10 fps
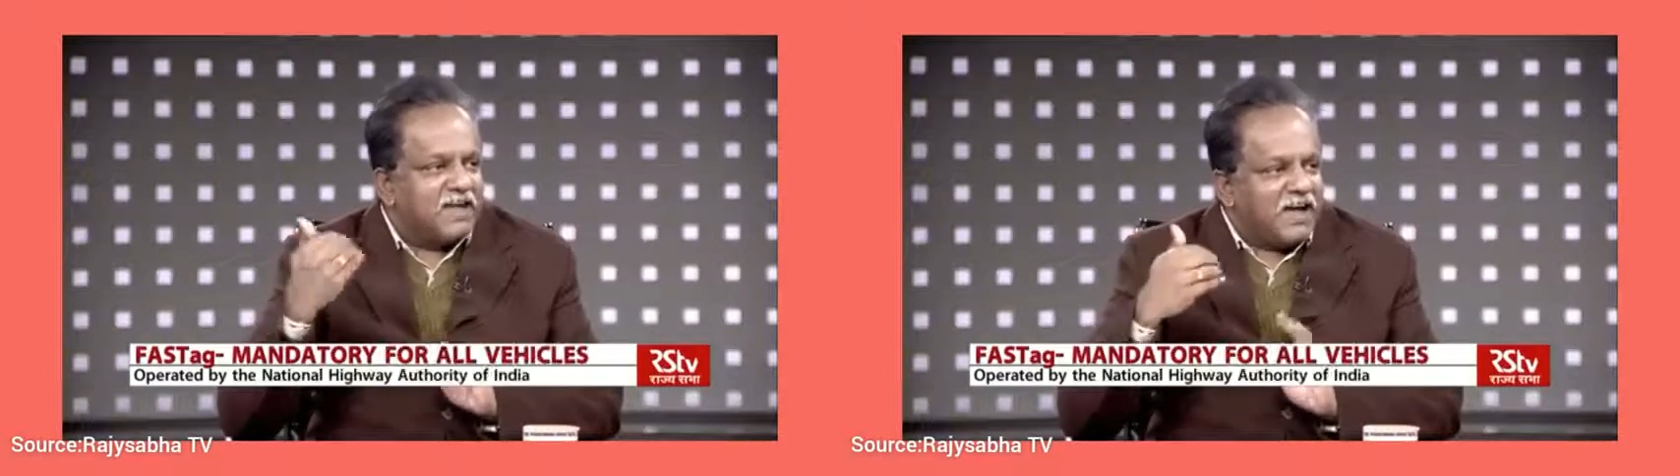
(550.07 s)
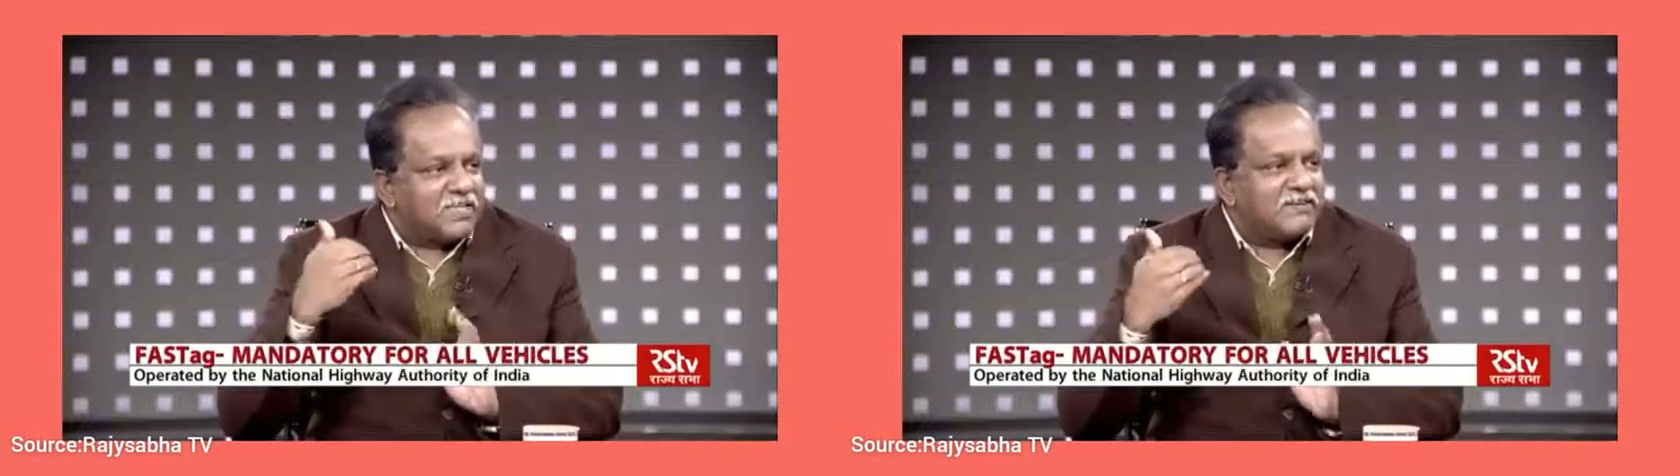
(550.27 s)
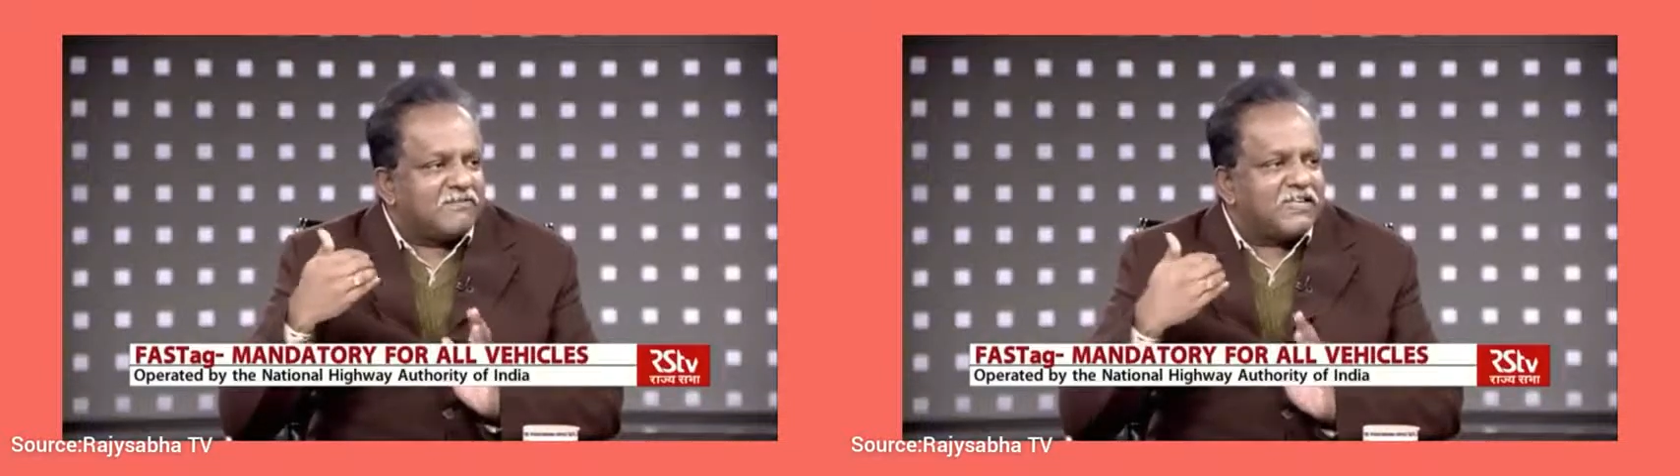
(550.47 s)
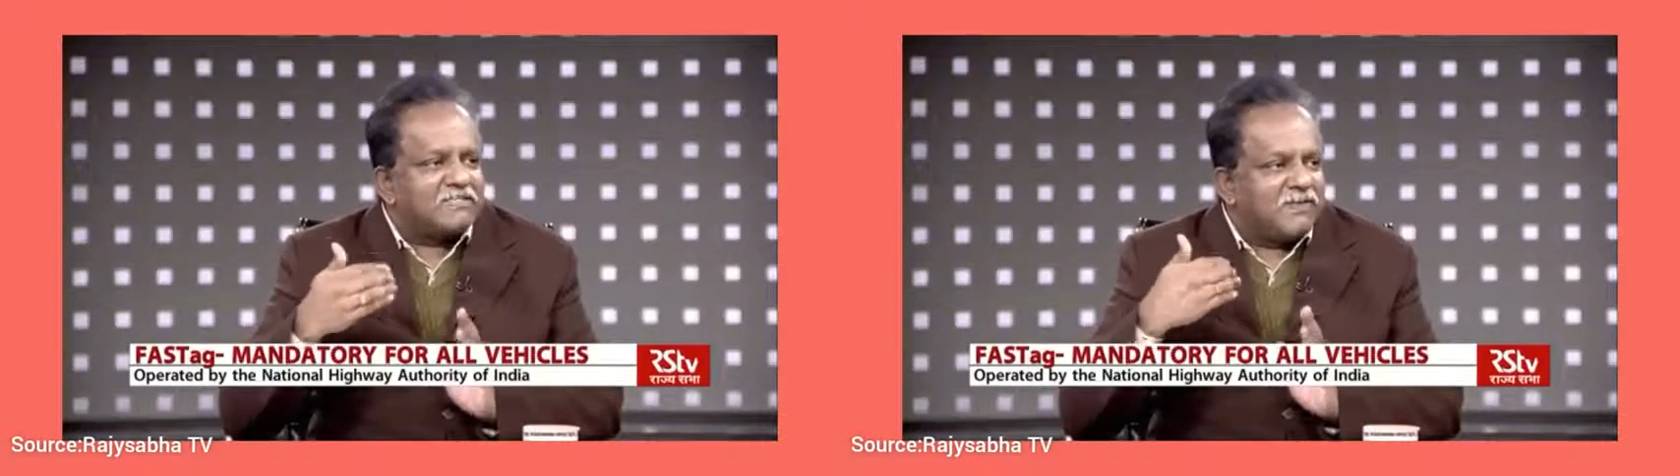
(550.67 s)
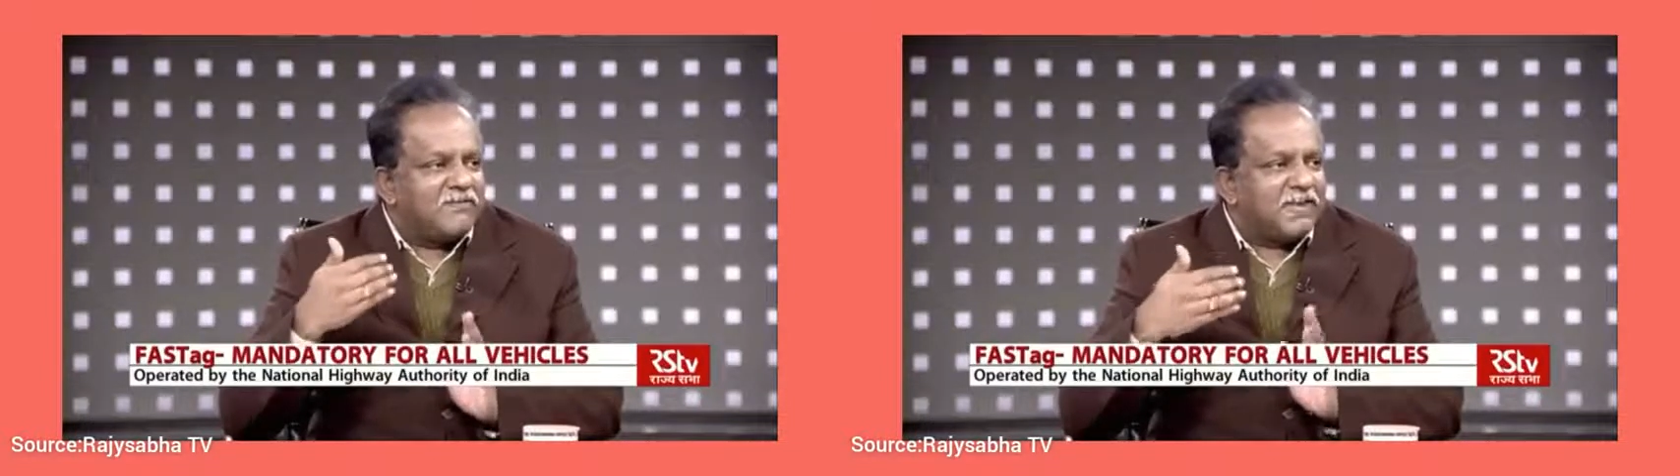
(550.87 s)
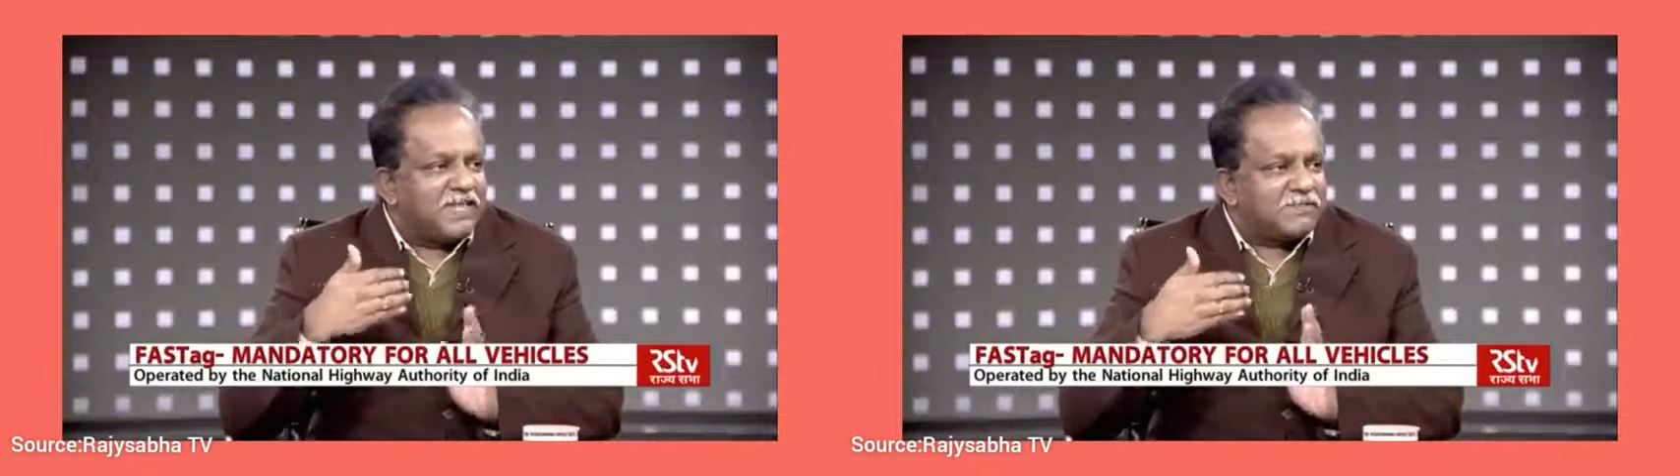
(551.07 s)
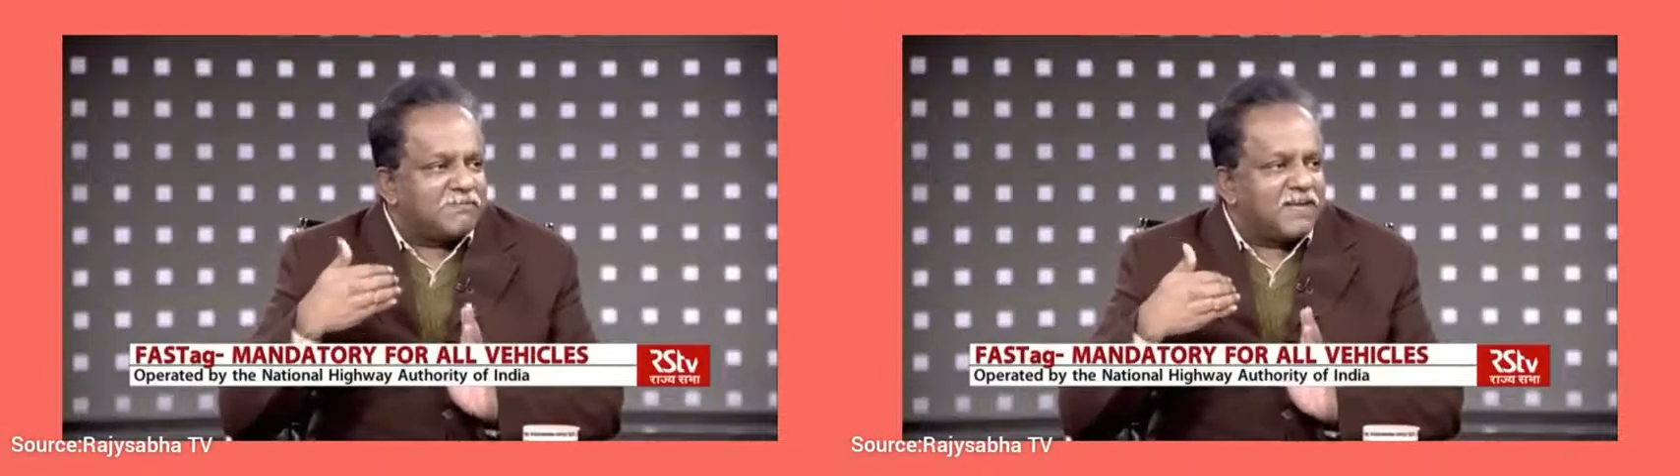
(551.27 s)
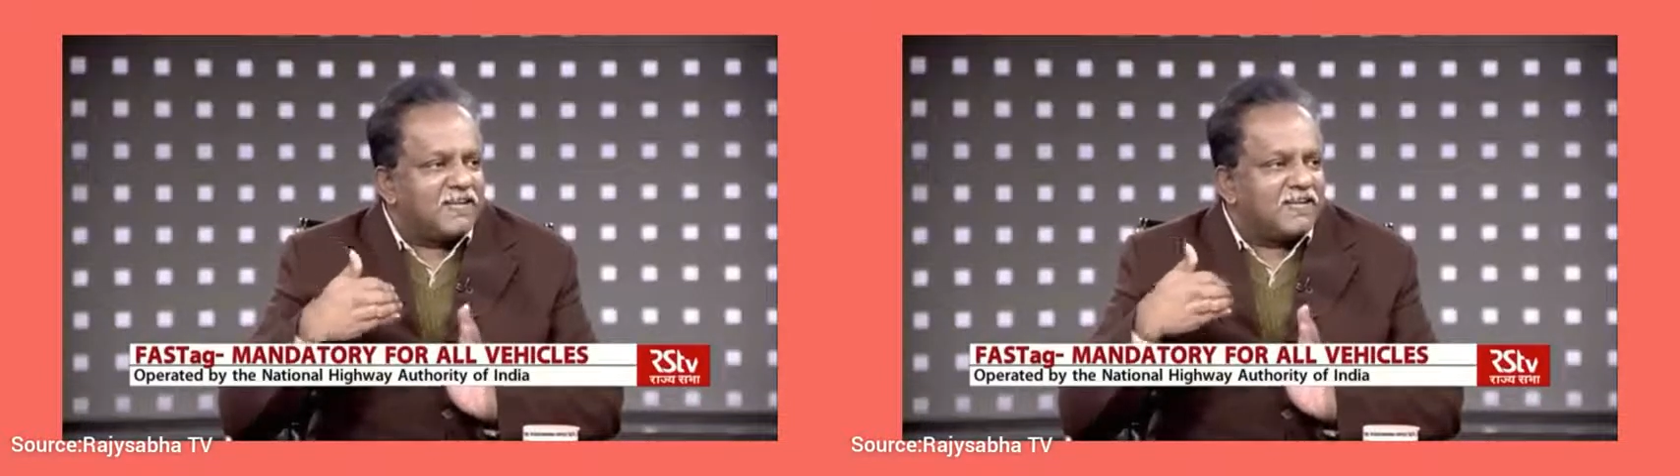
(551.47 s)
Otherwise, we will
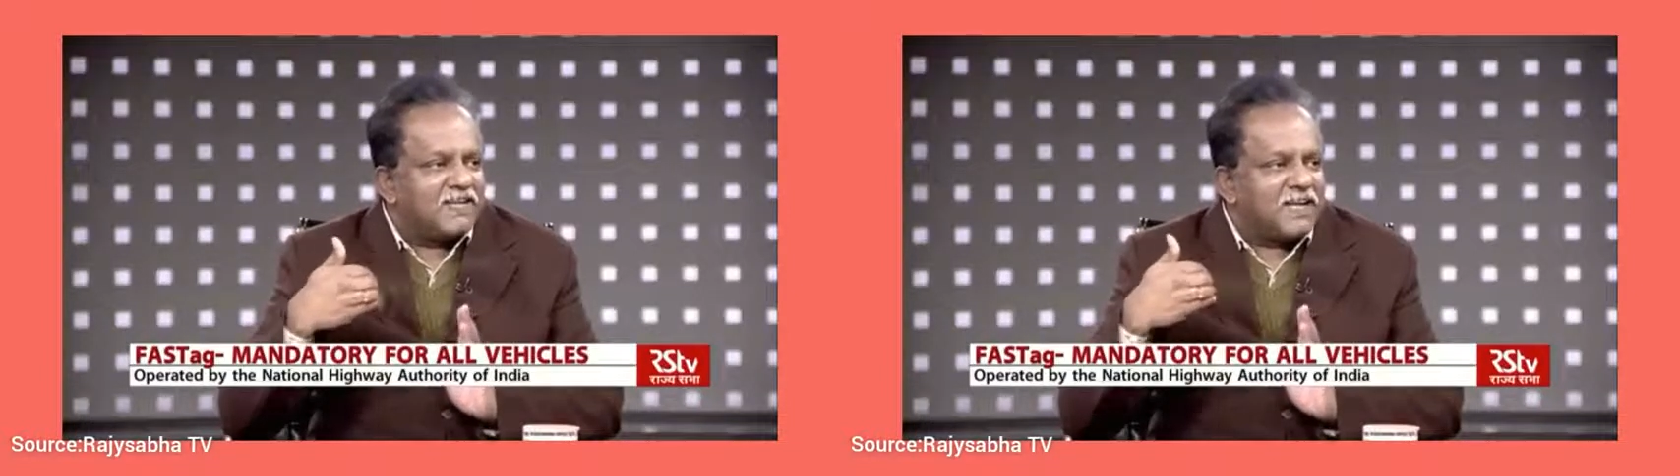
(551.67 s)
expect